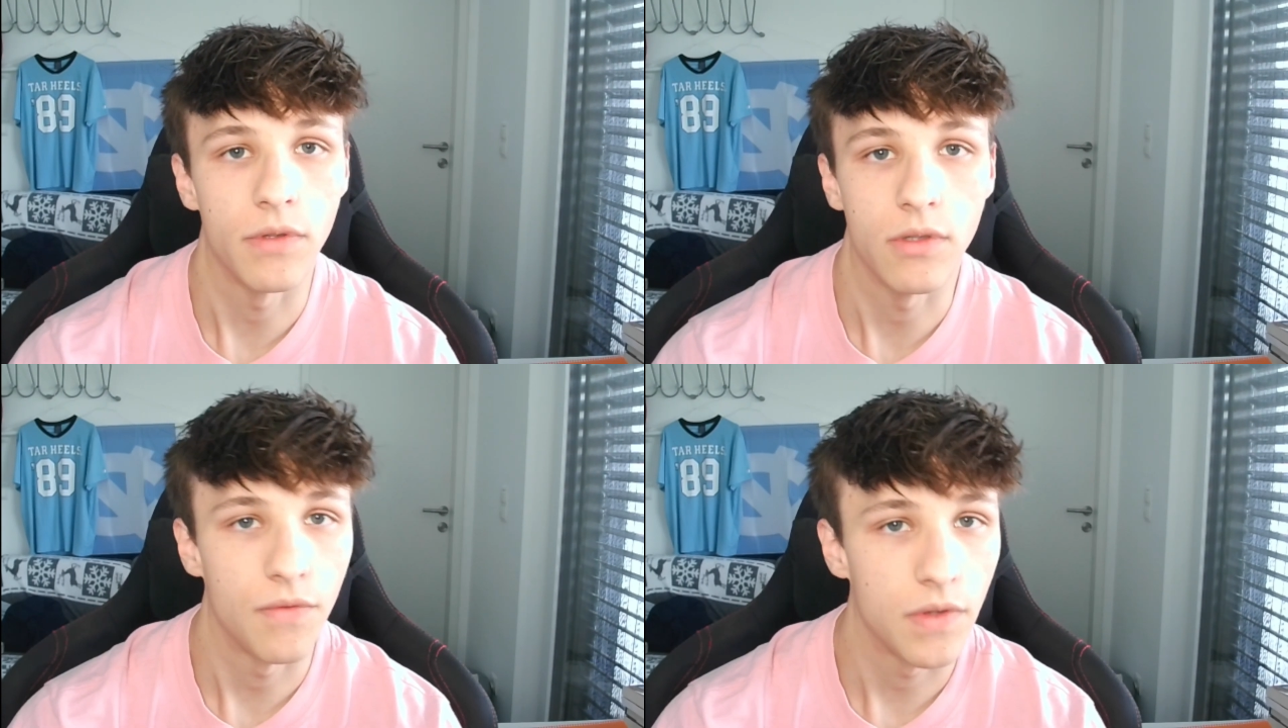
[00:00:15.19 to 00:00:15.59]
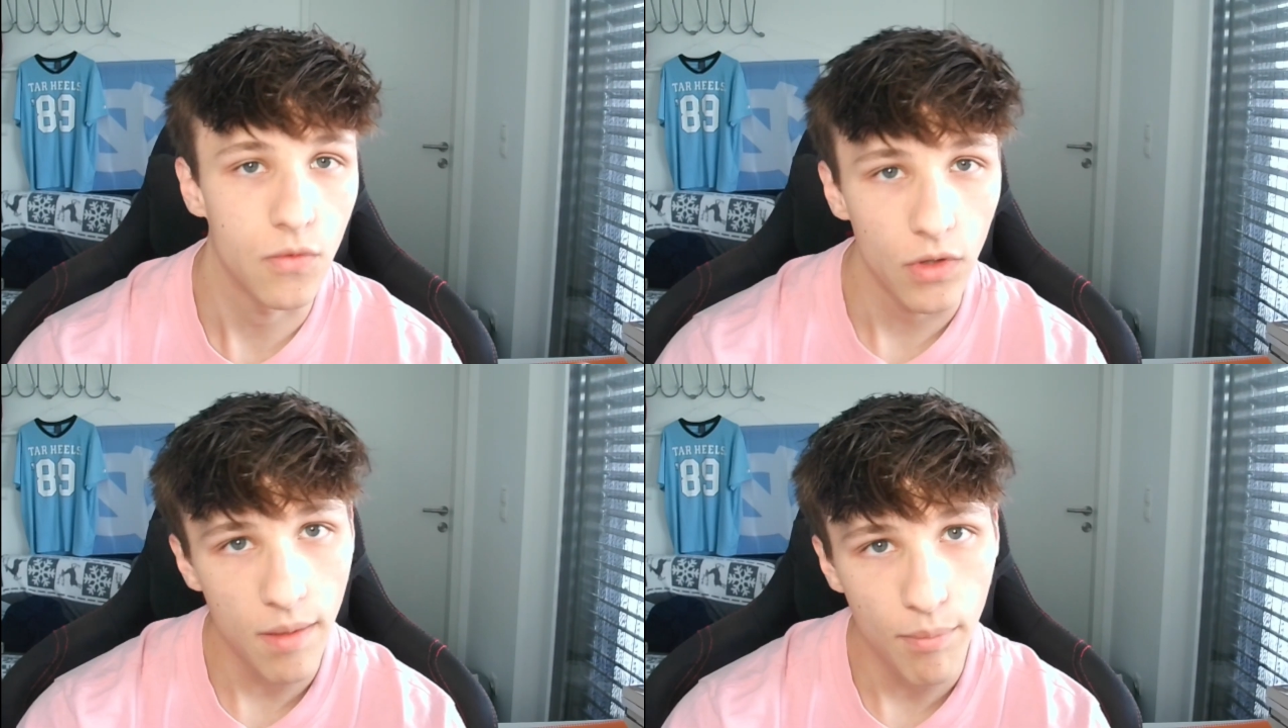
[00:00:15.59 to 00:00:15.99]
So if it's
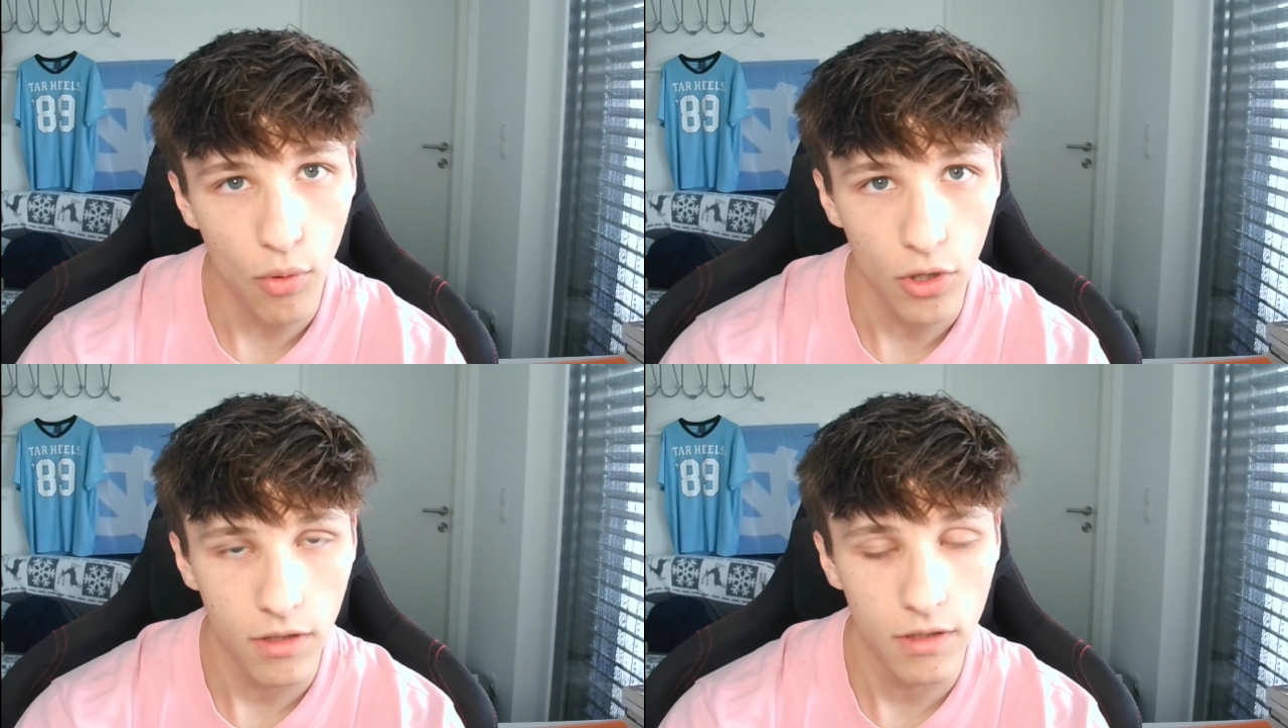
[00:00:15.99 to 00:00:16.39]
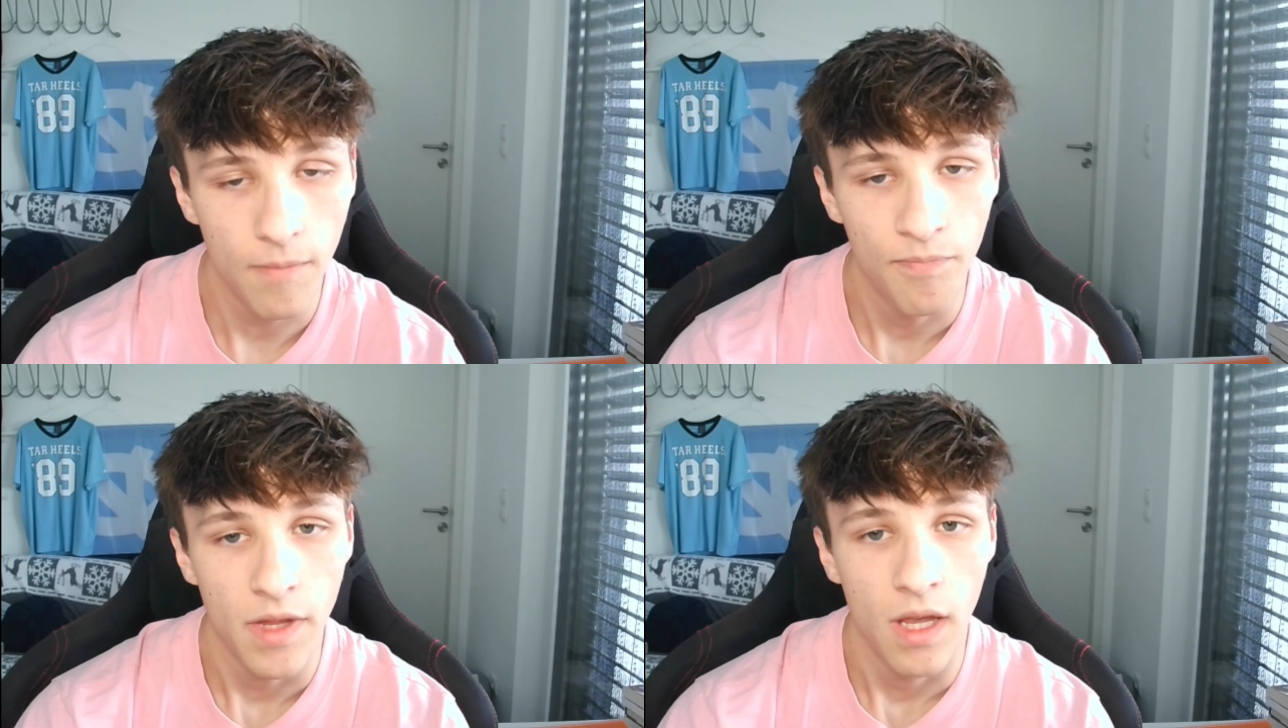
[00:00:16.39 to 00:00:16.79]
really important
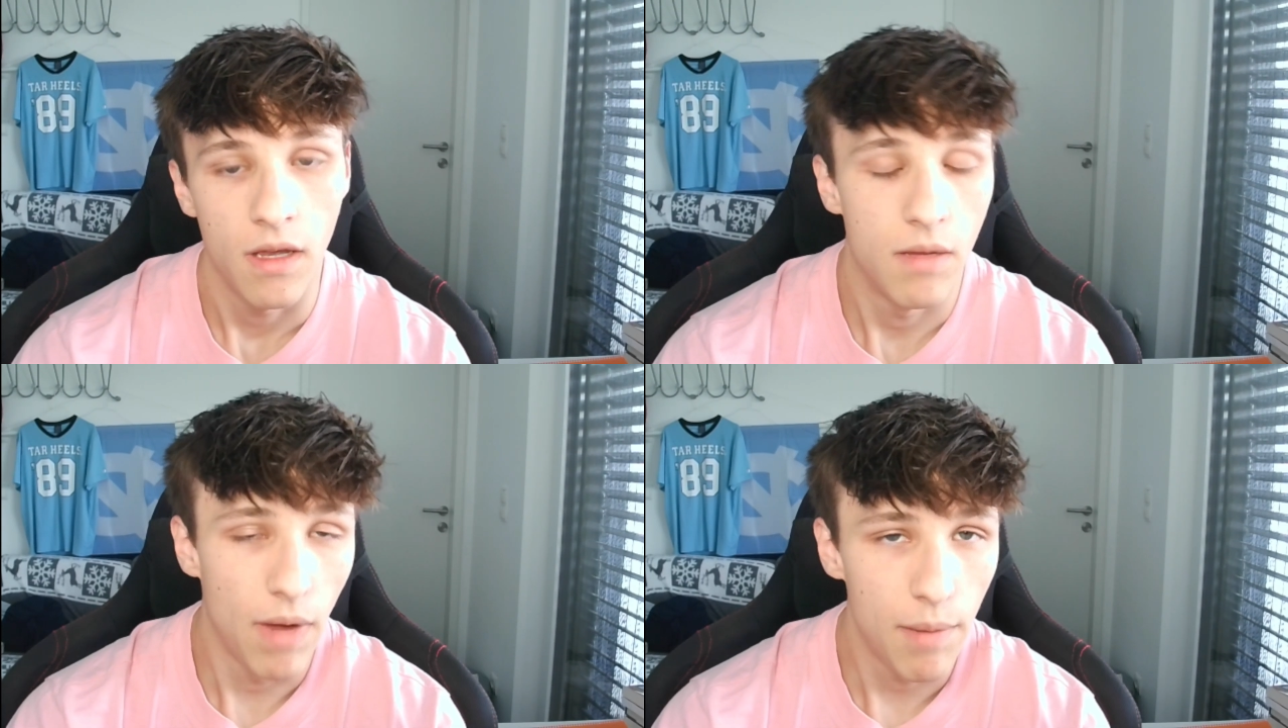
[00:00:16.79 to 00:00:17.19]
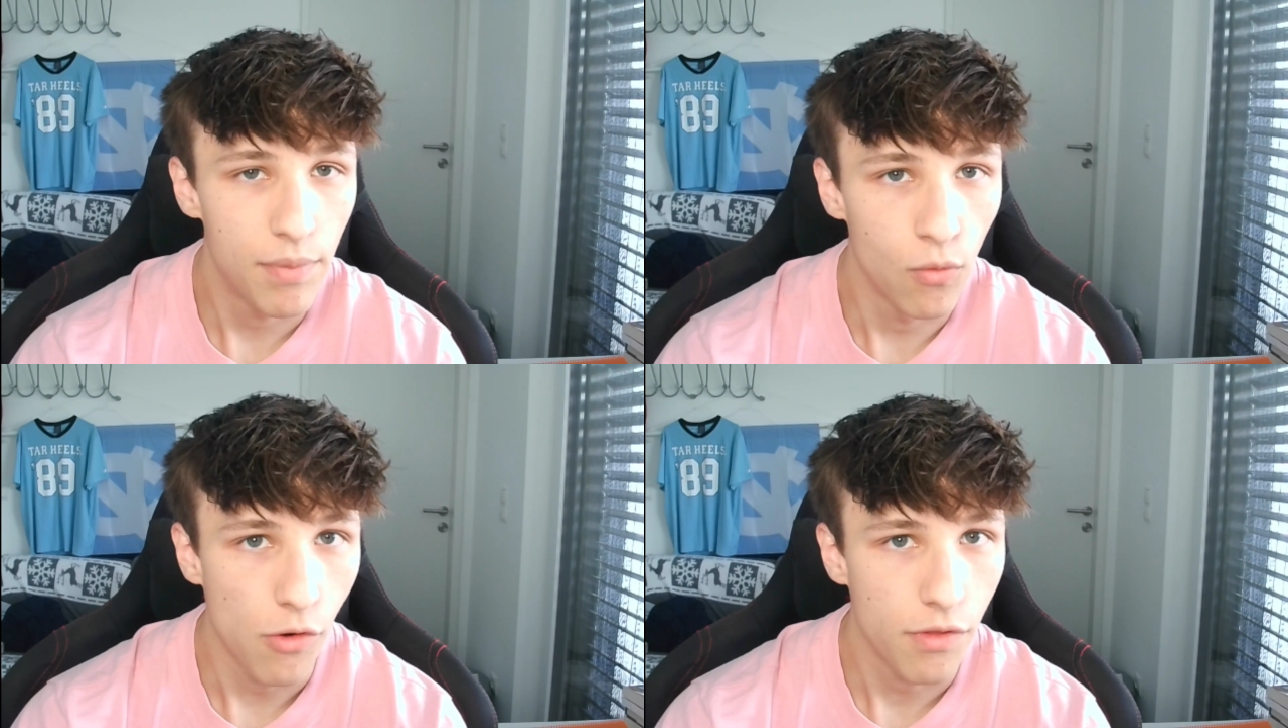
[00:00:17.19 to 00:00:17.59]
it might
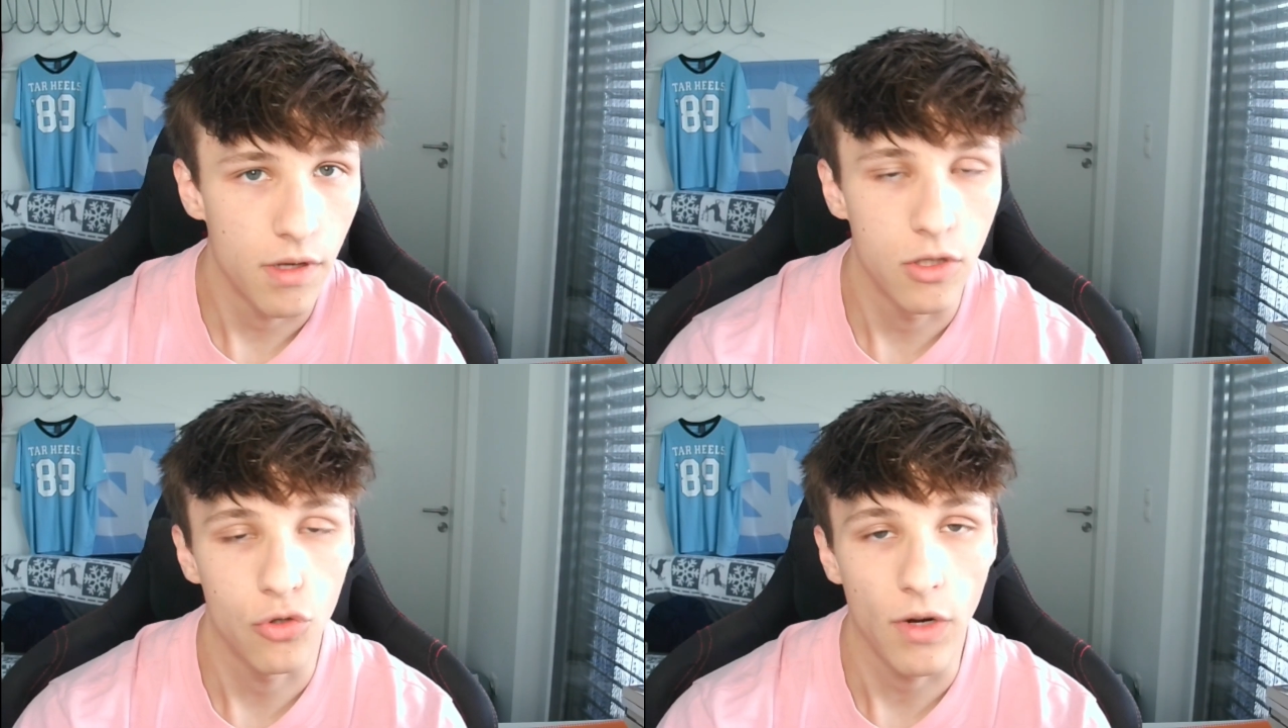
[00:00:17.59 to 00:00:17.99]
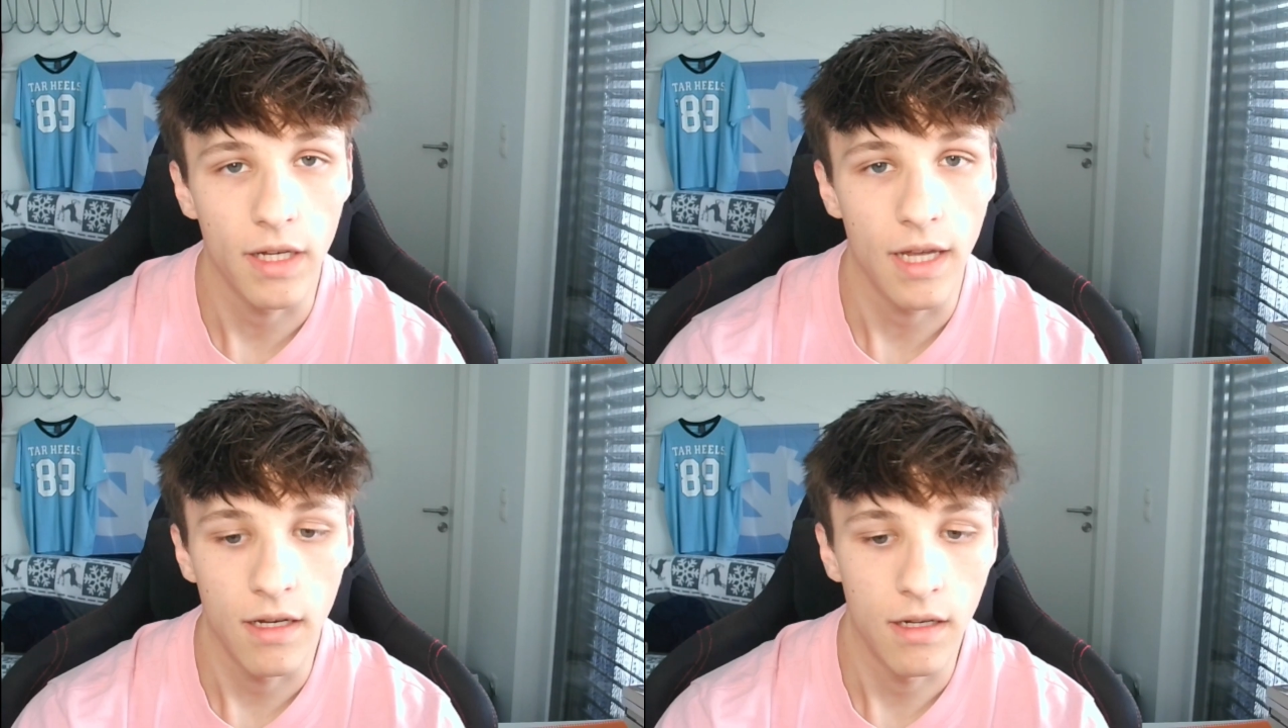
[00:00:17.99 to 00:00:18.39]
be worth it to try
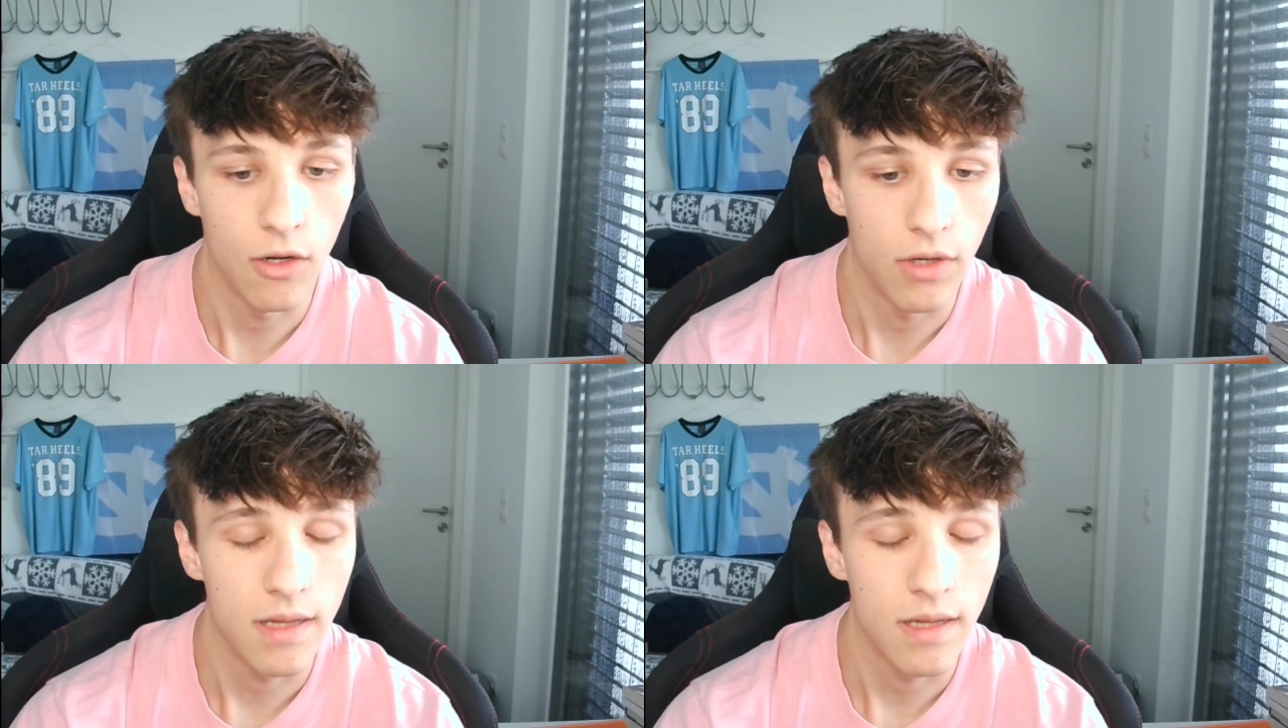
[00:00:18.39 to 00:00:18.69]
to get it out.